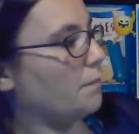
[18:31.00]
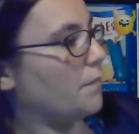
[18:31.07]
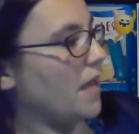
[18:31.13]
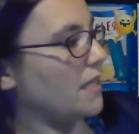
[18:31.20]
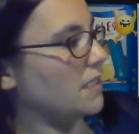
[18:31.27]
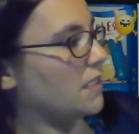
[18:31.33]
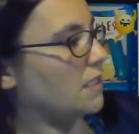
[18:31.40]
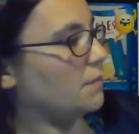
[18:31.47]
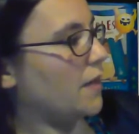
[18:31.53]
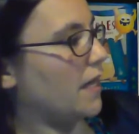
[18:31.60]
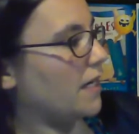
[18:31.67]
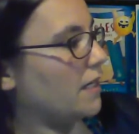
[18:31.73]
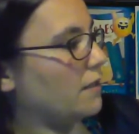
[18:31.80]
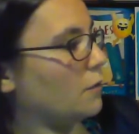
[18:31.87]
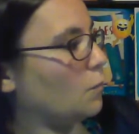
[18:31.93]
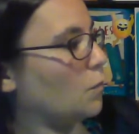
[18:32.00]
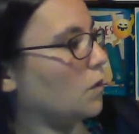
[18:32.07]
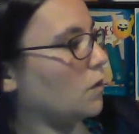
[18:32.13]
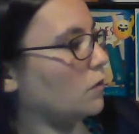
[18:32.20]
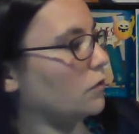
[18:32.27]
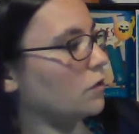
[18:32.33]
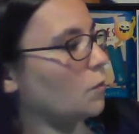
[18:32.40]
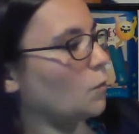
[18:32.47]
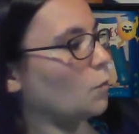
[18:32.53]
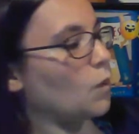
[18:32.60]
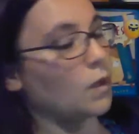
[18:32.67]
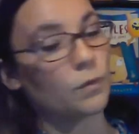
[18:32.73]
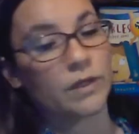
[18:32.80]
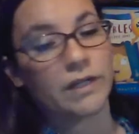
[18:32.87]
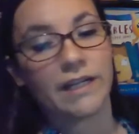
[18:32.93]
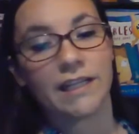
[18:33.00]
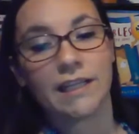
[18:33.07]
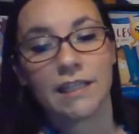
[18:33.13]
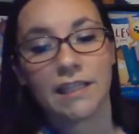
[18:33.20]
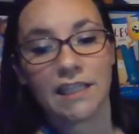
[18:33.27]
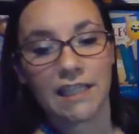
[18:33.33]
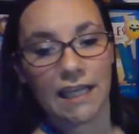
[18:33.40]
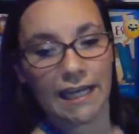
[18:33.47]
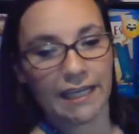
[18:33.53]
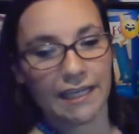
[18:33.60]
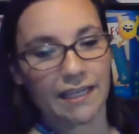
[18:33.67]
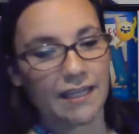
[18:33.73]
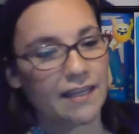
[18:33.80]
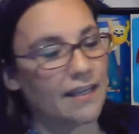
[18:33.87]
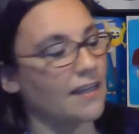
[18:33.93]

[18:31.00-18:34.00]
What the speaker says: best bed in the world. What would it look like?